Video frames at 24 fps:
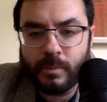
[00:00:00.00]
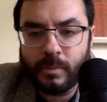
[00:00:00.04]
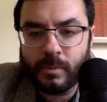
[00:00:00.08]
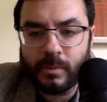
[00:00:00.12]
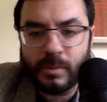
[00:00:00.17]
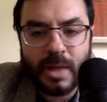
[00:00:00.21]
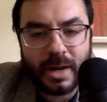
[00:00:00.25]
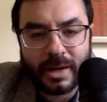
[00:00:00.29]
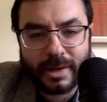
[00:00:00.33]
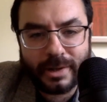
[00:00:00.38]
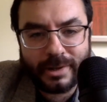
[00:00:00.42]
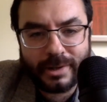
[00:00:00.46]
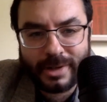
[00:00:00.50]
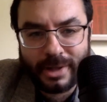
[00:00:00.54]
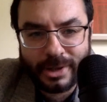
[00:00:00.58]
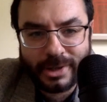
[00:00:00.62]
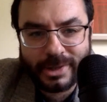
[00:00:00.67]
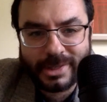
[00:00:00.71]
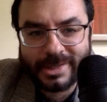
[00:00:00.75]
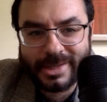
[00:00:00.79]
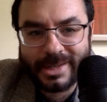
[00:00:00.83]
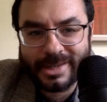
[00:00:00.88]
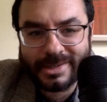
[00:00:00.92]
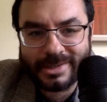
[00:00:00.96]
Not going to tell you
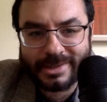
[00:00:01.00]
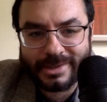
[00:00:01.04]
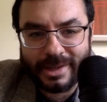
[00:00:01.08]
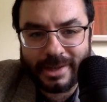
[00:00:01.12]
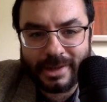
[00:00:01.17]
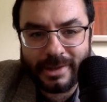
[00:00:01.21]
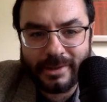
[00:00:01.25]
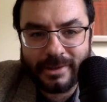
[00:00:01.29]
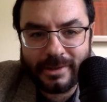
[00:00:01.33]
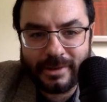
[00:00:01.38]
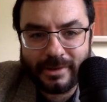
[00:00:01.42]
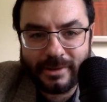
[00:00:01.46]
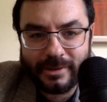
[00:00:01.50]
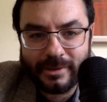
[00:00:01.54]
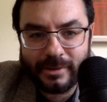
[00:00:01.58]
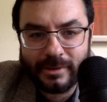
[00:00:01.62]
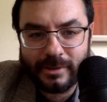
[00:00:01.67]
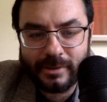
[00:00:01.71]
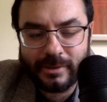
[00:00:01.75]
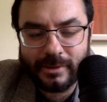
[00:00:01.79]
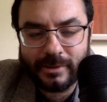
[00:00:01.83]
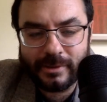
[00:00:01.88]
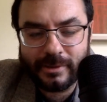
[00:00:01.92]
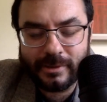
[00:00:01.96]
the guest yet.
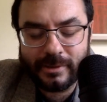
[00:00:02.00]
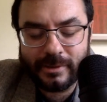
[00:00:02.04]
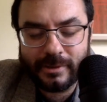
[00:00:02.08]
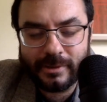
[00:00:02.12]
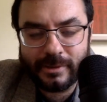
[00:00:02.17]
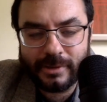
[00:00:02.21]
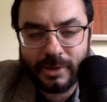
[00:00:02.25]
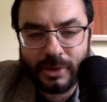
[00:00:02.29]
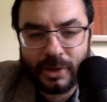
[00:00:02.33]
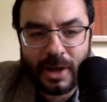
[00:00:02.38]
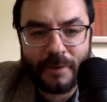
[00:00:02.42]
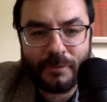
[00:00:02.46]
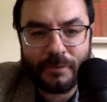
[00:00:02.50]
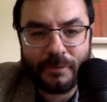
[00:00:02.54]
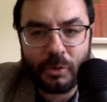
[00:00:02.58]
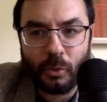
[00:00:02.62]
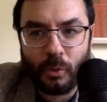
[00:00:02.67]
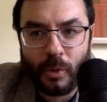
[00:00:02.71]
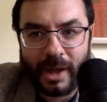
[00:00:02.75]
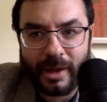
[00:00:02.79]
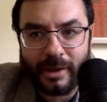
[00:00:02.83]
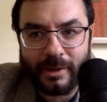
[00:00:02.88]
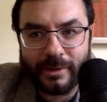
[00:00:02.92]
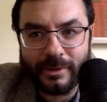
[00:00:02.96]
You'll have to
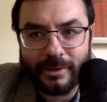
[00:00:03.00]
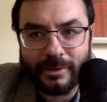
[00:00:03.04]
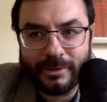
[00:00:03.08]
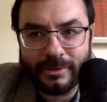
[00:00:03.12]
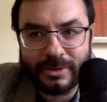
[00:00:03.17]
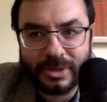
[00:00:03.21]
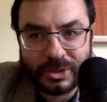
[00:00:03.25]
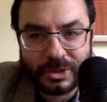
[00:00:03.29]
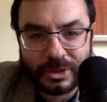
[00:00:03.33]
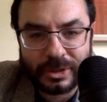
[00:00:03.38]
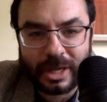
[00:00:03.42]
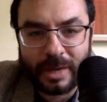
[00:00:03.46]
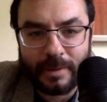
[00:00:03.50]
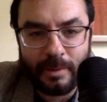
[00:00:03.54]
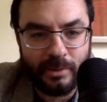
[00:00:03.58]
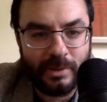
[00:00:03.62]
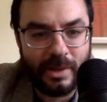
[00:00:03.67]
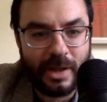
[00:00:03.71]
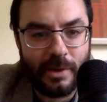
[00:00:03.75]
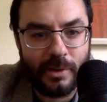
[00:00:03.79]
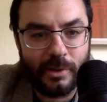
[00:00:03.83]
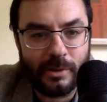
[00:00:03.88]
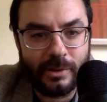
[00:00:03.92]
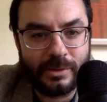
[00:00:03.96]
wait just a couple
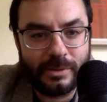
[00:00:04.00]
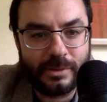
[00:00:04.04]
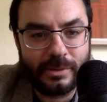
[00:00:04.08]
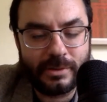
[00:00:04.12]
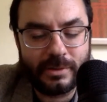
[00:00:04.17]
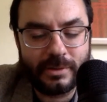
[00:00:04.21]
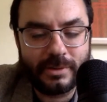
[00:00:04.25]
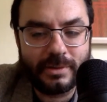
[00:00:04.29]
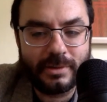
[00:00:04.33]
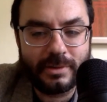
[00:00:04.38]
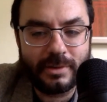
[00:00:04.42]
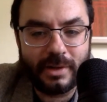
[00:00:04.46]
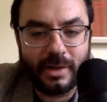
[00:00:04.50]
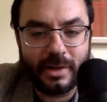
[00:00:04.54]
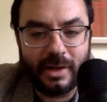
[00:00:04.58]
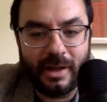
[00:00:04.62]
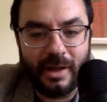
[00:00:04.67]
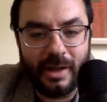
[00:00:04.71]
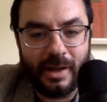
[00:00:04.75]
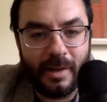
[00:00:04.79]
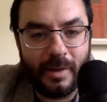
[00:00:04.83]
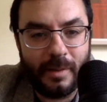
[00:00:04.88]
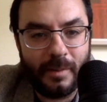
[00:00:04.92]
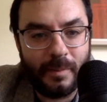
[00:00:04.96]
hours,
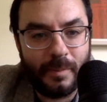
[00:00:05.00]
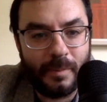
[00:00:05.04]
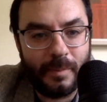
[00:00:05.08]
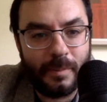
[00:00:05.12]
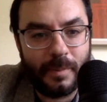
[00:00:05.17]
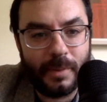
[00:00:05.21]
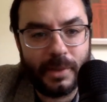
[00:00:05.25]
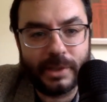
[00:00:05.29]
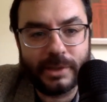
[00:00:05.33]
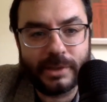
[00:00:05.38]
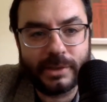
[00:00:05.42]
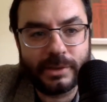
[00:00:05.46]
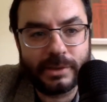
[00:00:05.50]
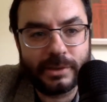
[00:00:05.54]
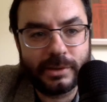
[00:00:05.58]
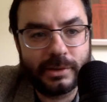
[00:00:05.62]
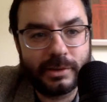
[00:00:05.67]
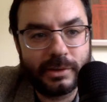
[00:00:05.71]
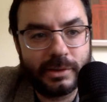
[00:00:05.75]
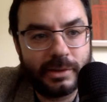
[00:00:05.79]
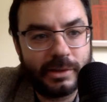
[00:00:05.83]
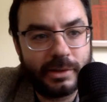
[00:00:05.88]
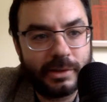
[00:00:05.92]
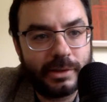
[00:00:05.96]
but
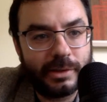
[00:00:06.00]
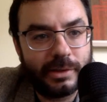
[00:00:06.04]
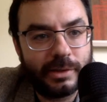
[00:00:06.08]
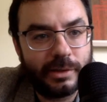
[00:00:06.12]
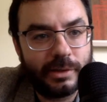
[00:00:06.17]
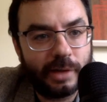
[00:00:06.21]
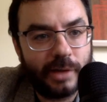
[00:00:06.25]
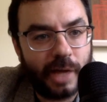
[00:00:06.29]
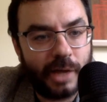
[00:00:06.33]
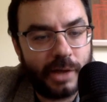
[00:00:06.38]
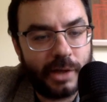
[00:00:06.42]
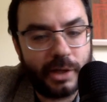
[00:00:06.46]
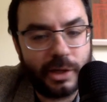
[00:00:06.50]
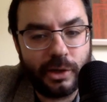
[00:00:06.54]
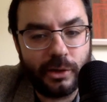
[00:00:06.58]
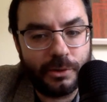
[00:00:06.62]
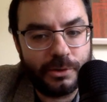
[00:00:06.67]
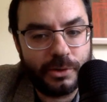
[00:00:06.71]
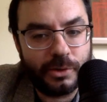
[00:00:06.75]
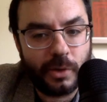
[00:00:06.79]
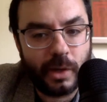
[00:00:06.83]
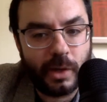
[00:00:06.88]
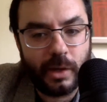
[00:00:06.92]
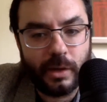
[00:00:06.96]
I think you'll
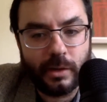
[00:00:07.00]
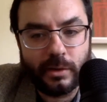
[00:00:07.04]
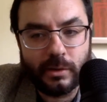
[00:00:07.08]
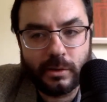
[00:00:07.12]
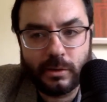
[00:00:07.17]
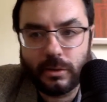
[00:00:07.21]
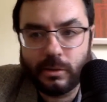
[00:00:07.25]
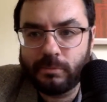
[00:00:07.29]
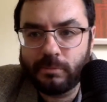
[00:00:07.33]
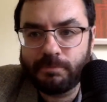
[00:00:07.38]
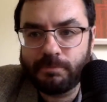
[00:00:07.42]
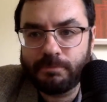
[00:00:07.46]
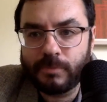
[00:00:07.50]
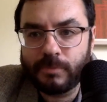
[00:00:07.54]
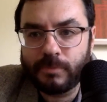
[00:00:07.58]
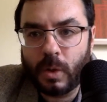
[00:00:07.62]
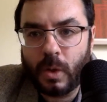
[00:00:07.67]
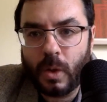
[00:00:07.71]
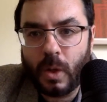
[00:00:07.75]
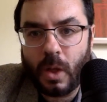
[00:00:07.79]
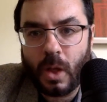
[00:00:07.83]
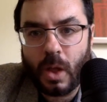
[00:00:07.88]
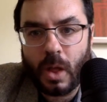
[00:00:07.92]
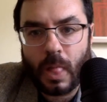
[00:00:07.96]
enjoy it.
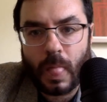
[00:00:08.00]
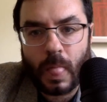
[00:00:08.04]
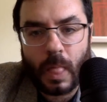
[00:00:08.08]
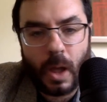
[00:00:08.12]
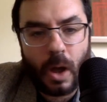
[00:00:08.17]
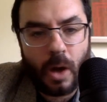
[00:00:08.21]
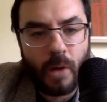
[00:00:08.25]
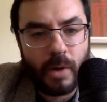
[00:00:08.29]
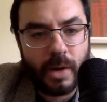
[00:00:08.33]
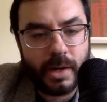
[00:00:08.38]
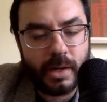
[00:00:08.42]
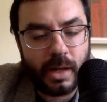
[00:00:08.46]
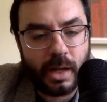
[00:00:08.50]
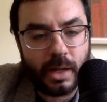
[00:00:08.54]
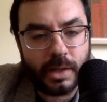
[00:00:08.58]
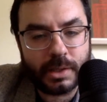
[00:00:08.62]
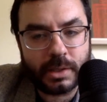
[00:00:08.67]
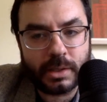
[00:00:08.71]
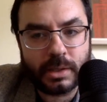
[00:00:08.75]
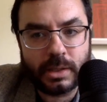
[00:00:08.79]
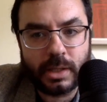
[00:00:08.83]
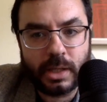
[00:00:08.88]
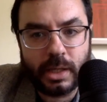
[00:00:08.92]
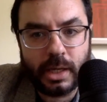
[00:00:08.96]
All right, I'll
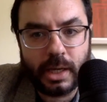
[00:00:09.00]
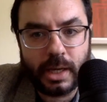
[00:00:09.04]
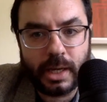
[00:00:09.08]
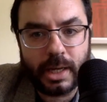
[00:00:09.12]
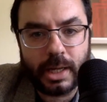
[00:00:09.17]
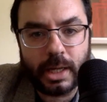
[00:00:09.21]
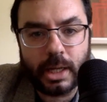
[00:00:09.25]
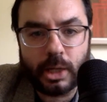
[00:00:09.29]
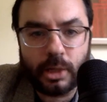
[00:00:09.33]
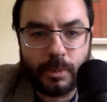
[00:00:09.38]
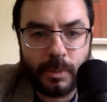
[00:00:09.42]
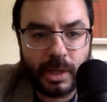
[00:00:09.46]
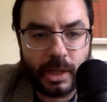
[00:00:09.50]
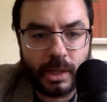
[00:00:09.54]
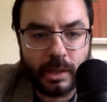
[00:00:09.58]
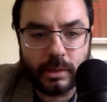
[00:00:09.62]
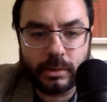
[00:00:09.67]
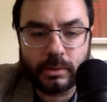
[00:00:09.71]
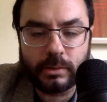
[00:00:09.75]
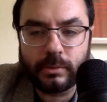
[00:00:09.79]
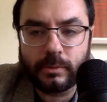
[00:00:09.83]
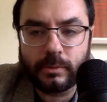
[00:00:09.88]
see you in a little bit.